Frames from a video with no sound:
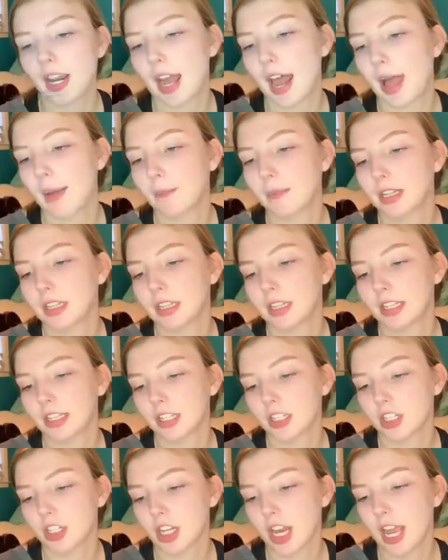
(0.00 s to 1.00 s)
and I'm in the
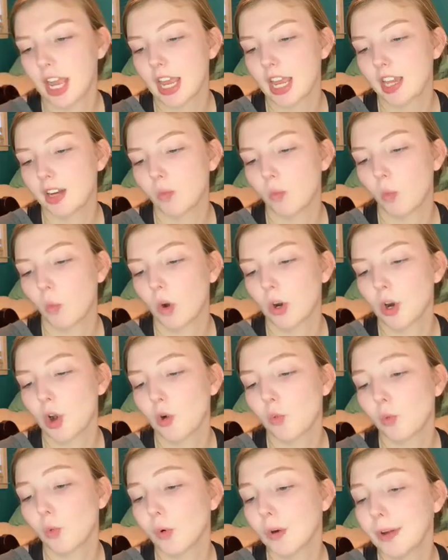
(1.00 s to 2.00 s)
shade
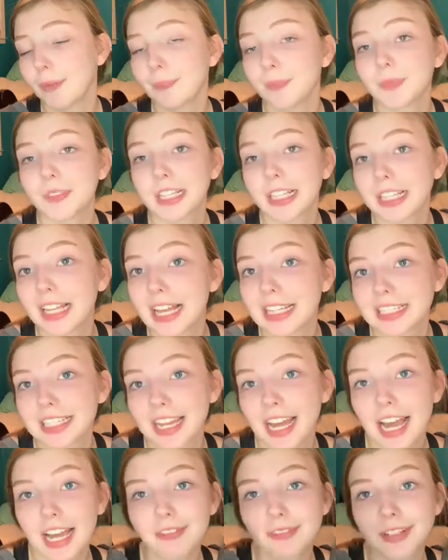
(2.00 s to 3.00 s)
101 Classic
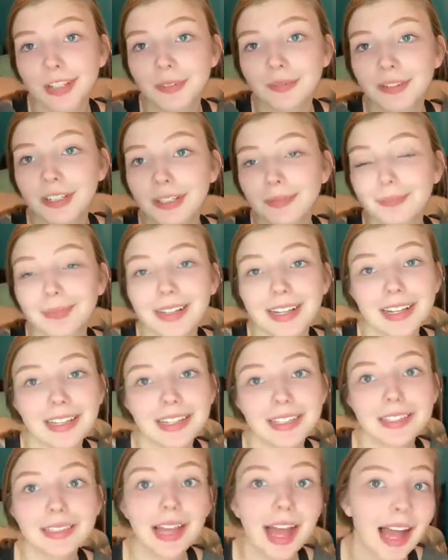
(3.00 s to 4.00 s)
Ivory
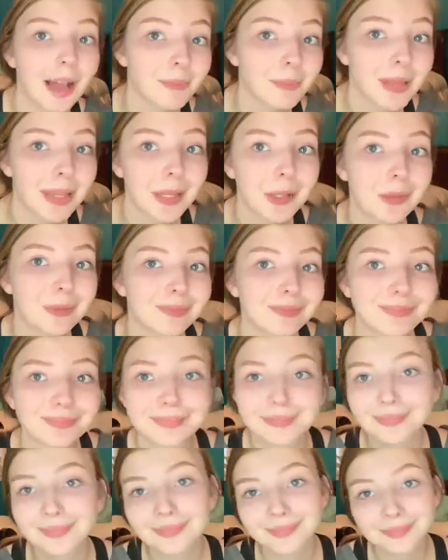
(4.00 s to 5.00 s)
because I'm pale.
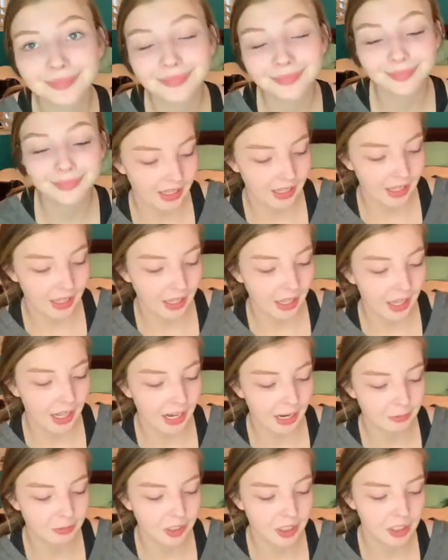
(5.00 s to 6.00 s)
And
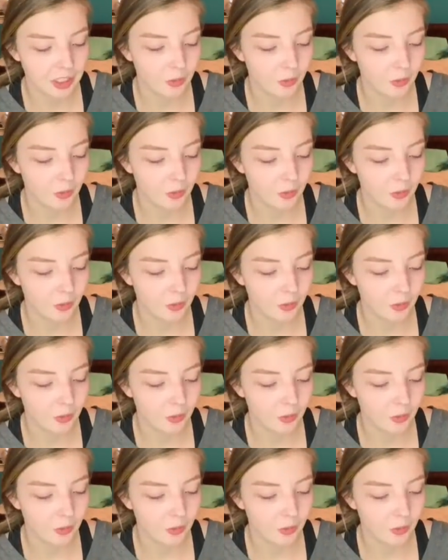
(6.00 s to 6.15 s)
I'm just